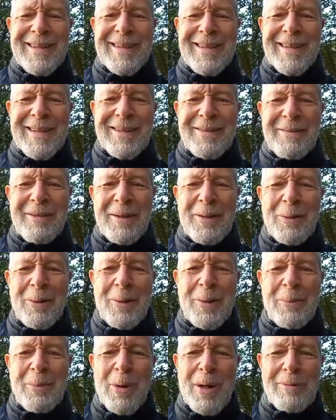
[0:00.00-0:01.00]
of the
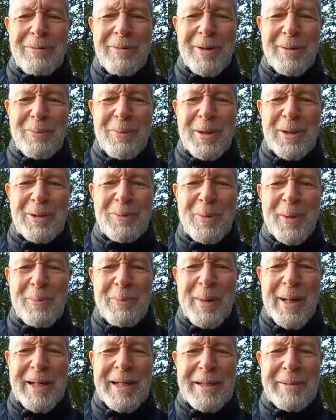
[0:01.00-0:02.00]
Holy Prophet, peace be
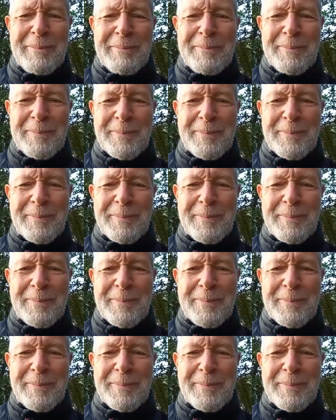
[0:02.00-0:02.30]
upon him.